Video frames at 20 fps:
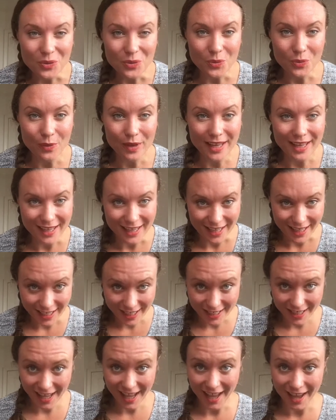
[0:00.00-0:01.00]
we
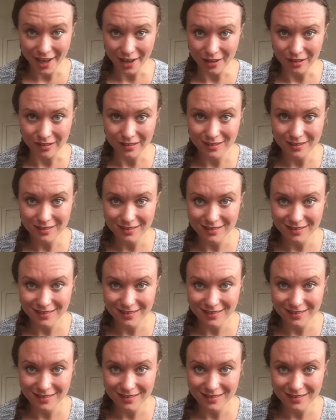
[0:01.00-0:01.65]
inhale,